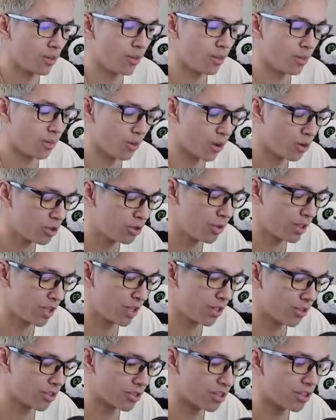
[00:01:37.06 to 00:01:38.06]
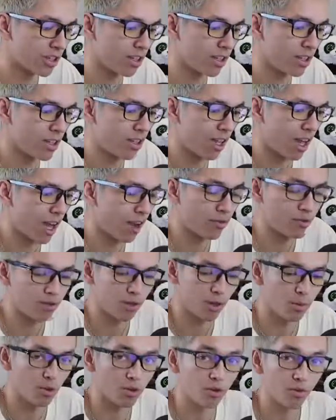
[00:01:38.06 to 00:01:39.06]
most beginners have
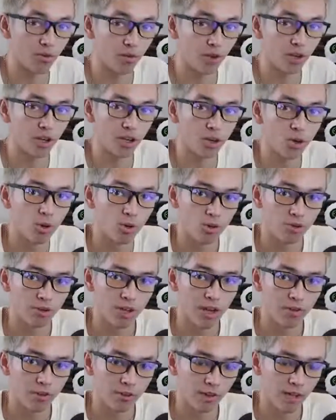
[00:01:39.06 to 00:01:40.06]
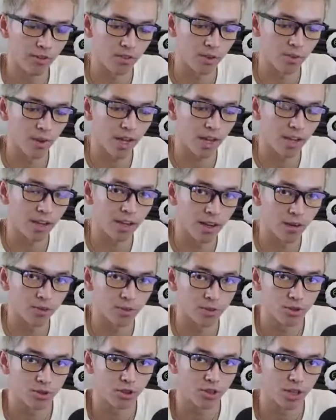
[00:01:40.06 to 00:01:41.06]
trouble converting cold traffic right off the bat, and I'm
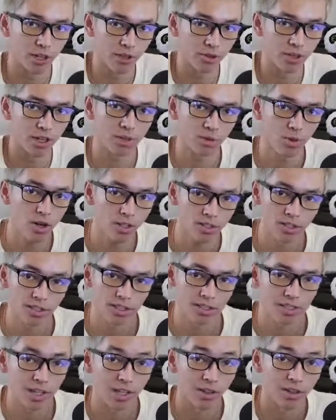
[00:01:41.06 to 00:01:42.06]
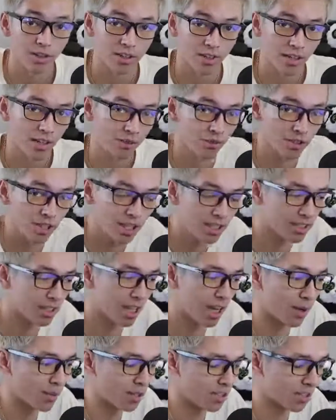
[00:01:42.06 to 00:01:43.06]
sure a lot of you guys watching this can relate to
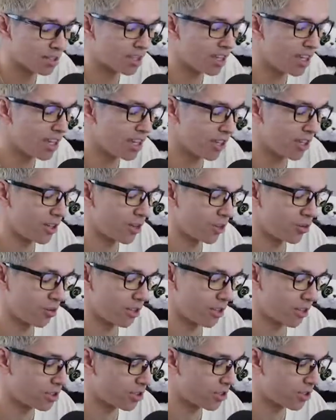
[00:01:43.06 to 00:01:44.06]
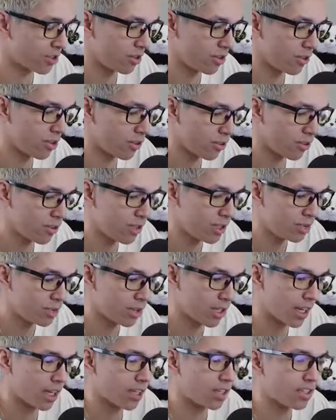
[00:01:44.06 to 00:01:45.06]
that, because you launch your
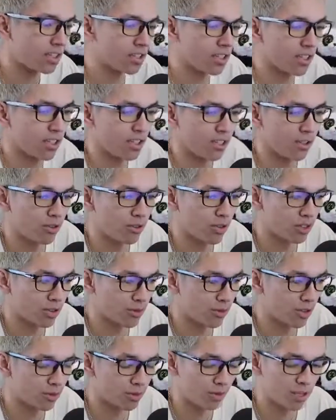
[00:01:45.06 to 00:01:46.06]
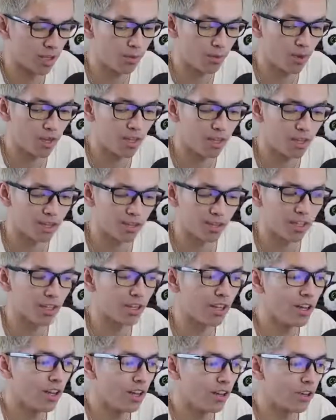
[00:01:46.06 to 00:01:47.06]
Facebook ads and you launch a Facebook campaign, and
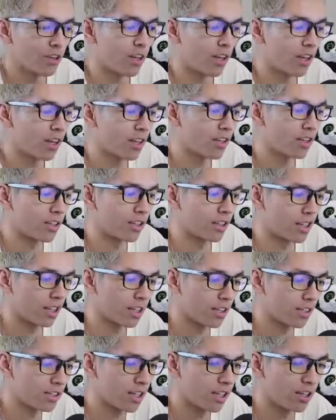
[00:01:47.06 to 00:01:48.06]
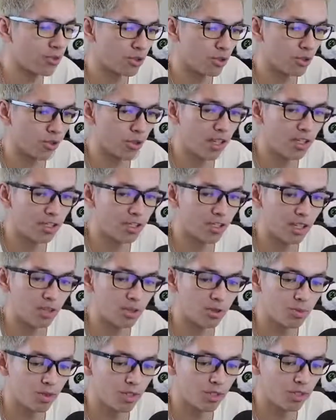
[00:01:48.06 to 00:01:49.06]
then you're not getting sales, or you get
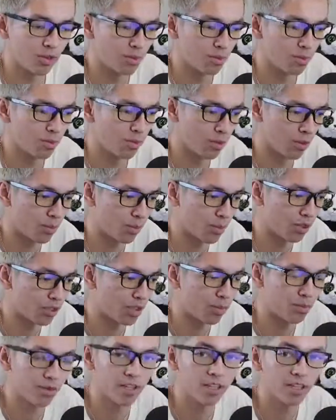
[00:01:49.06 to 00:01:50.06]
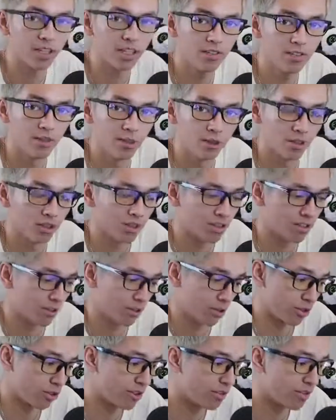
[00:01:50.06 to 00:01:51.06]
sales but you're barely breaking even, or
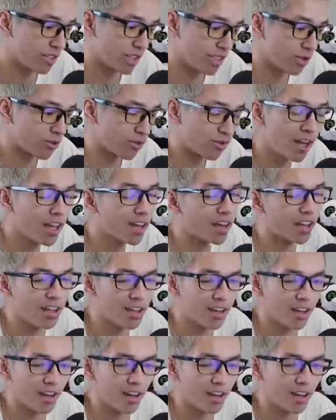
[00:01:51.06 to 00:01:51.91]
you're even in the red,